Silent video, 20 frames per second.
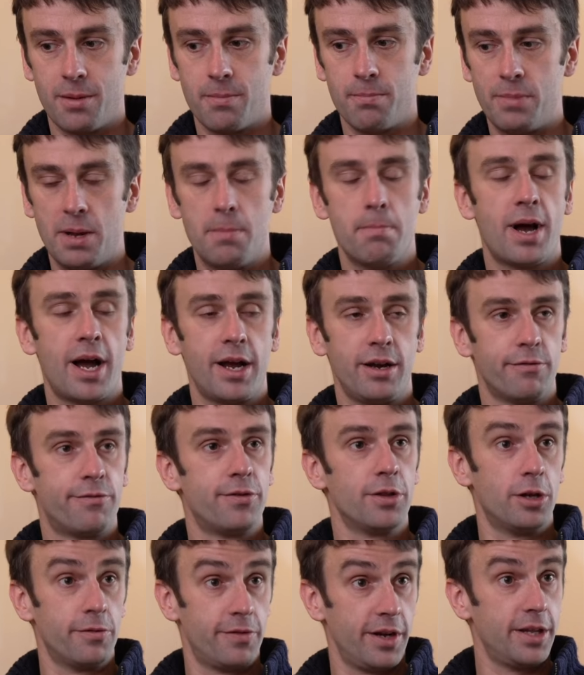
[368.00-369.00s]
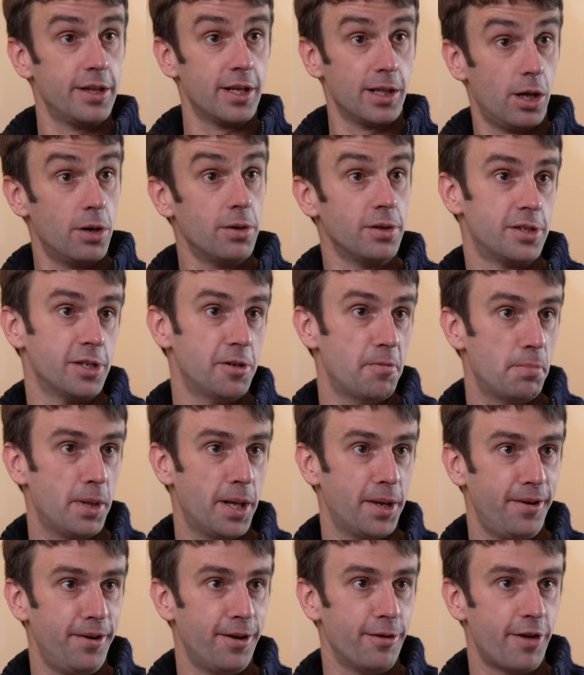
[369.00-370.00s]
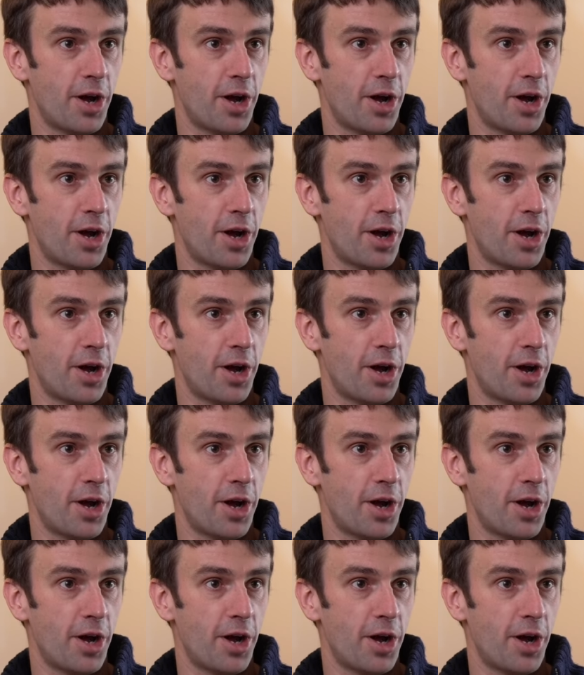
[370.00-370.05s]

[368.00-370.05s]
be mindful of it in the long-term planning of